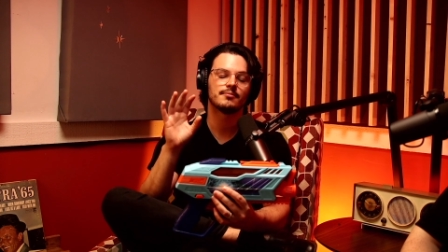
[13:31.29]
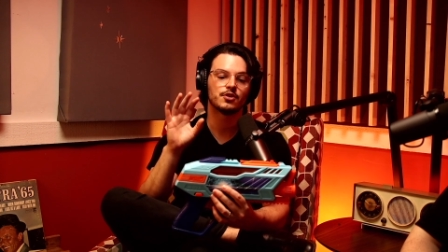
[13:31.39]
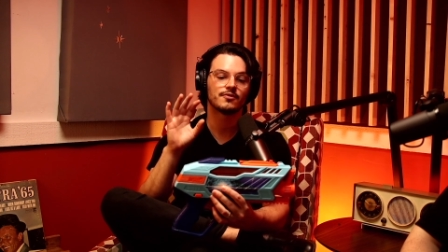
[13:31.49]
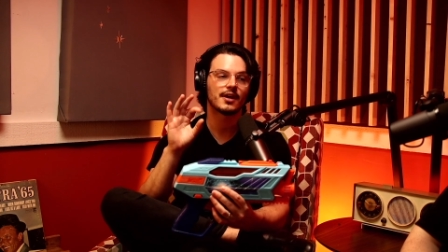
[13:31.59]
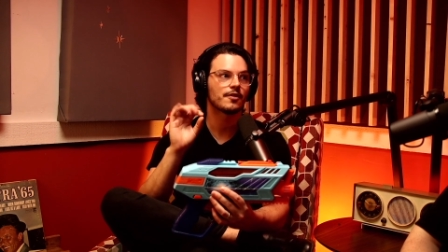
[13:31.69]

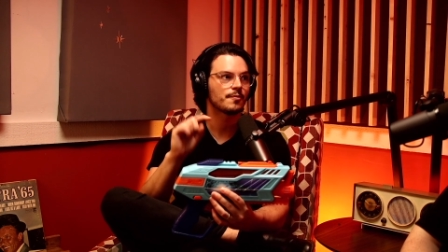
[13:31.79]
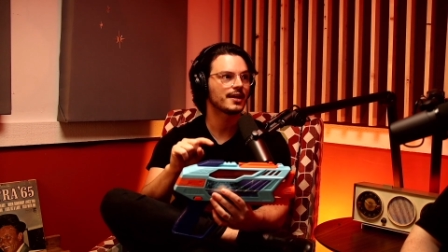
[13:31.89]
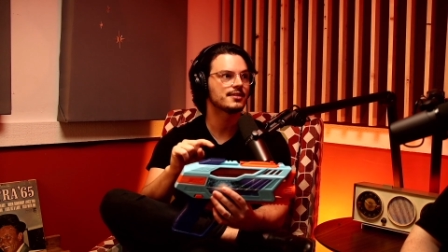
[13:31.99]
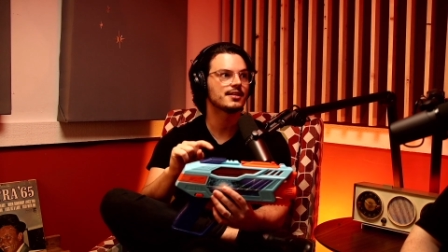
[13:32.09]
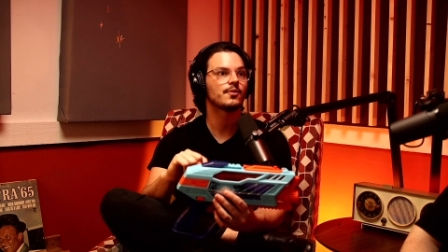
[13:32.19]
you've got the
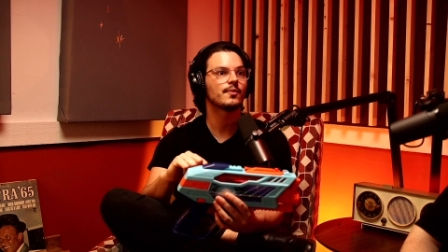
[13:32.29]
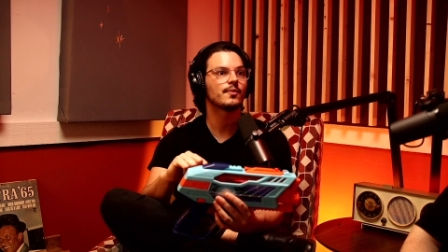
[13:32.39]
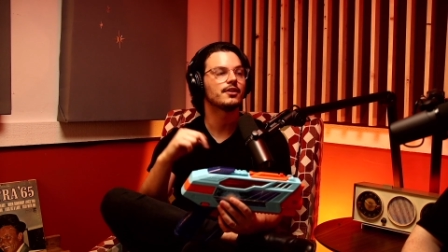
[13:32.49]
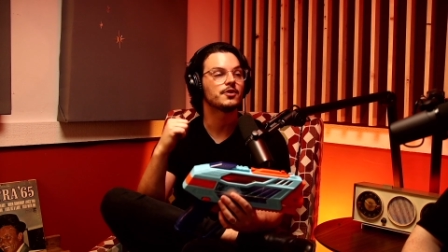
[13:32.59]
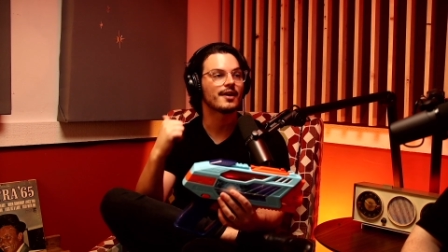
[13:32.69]
Picatinny
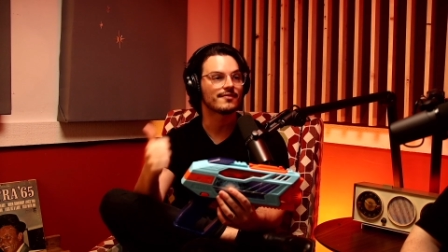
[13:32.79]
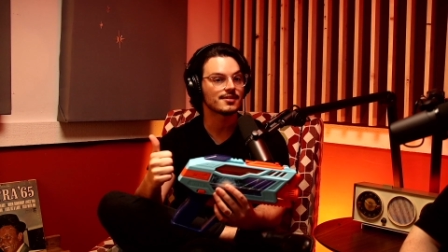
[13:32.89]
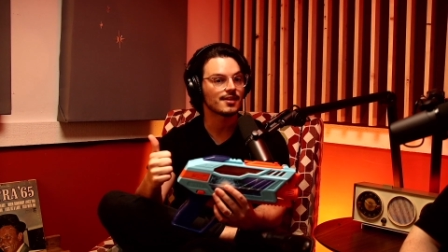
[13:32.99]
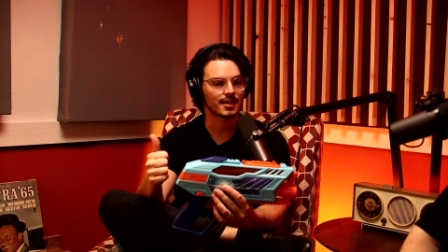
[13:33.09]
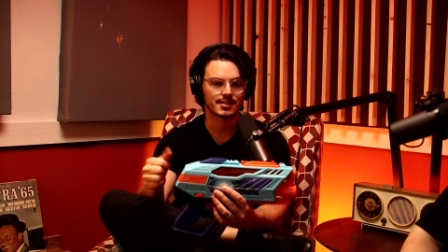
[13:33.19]
rail and you have the
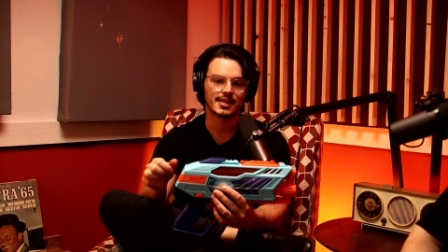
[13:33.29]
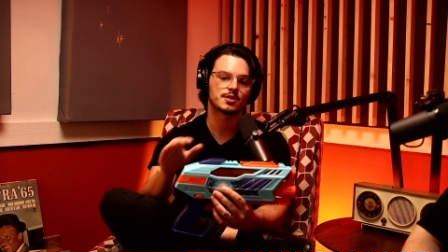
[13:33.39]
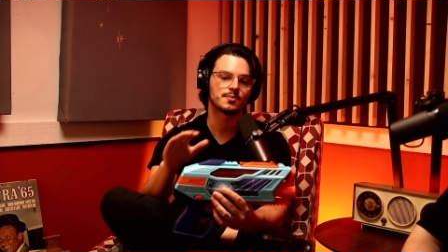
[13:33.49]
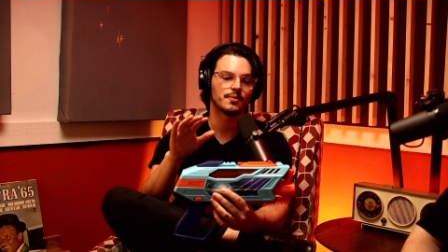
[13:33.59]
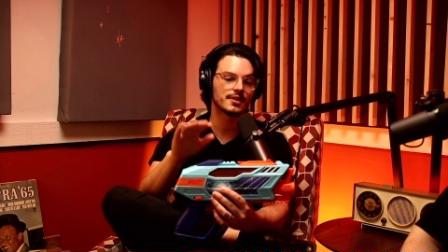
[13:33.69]
stock
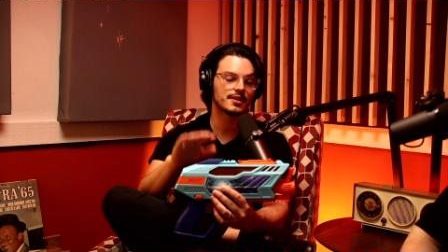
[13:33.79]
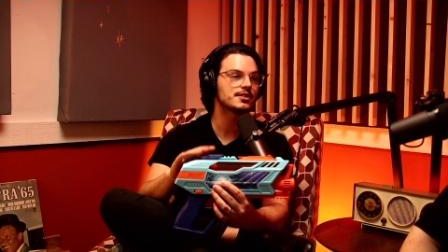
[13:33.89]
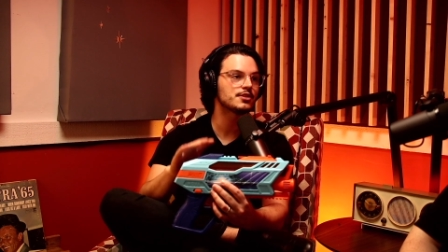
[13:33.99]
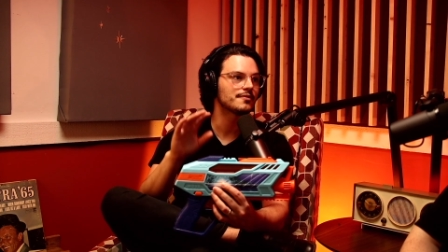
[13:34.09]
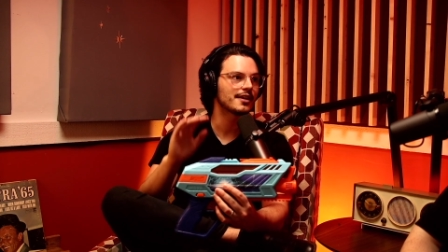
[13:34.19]
attachment. With
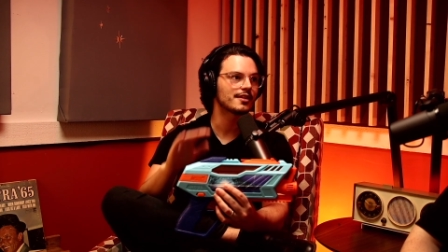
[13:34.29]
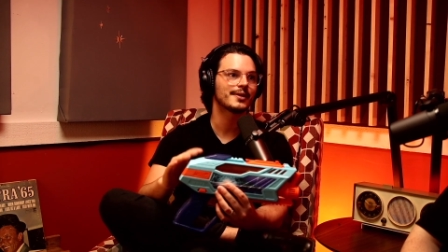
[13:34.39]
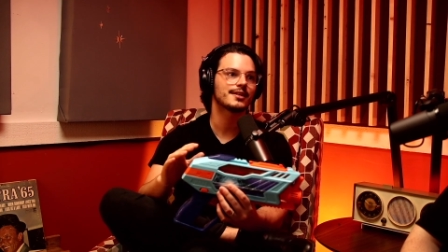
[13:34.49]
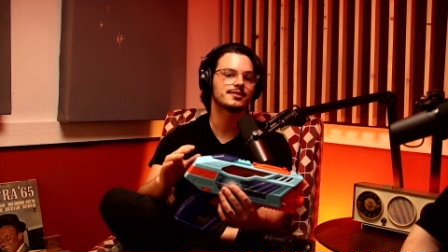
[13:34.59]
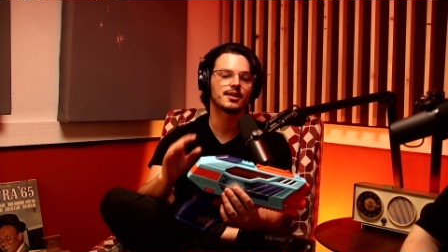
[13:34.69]
this, you've got the
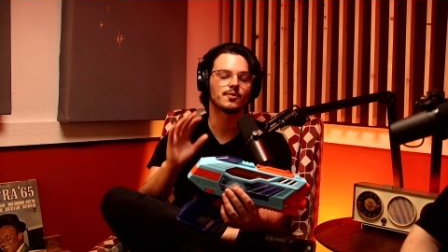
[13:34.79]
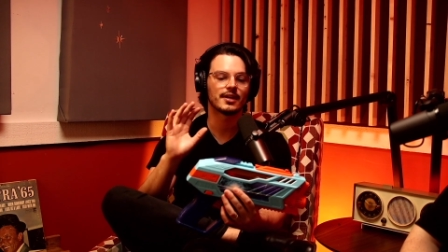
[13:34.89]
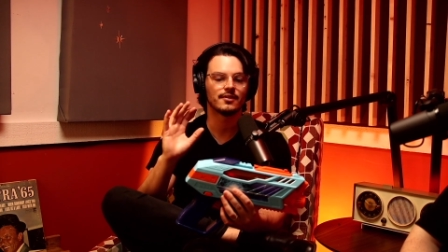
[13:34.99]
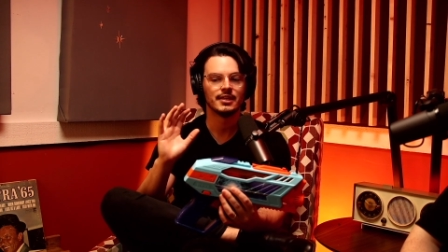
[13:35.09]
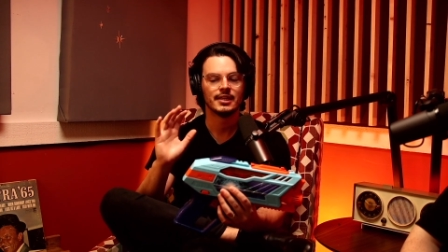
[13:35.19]
Picatinny
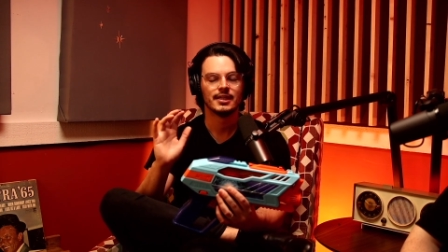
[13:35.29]
rail.